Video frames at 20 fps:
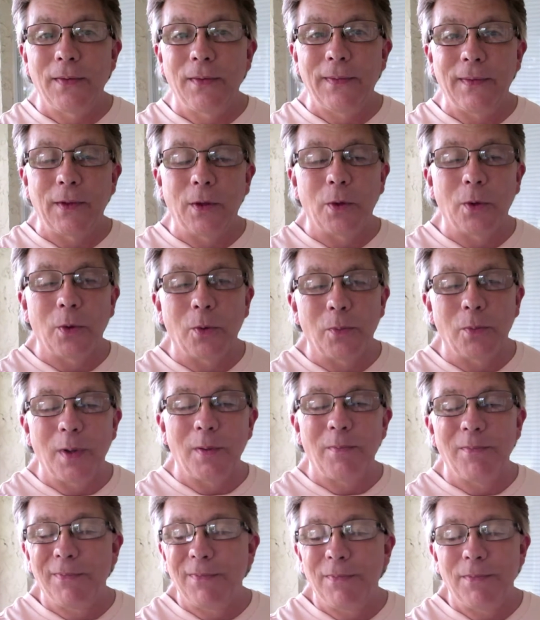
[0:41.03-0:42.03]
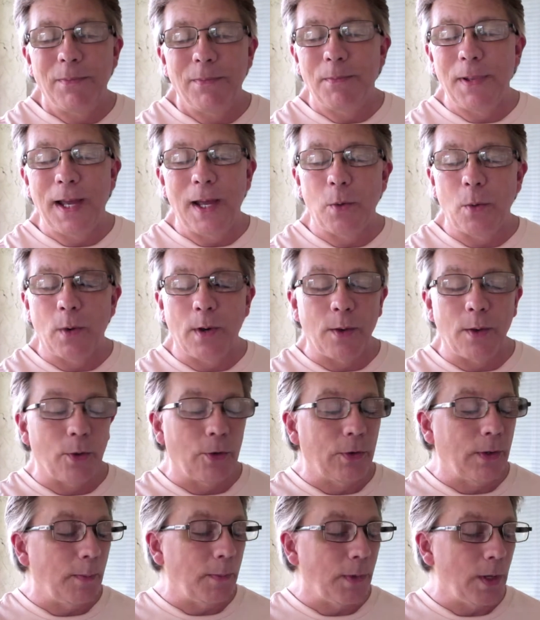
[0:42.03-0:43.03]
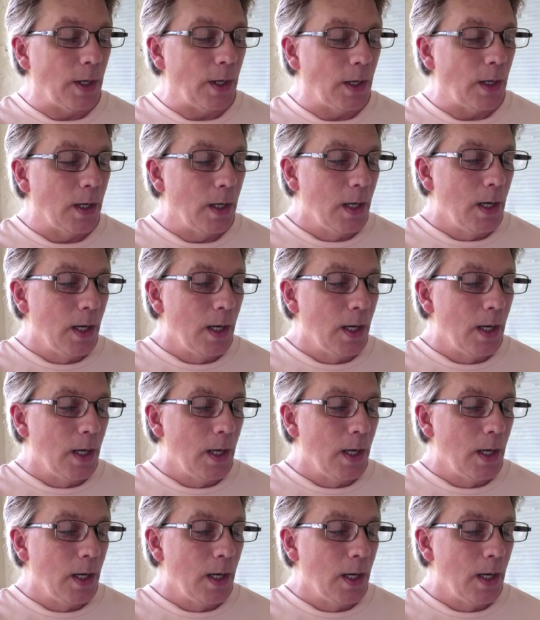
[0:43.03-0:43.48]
so bad weather or something.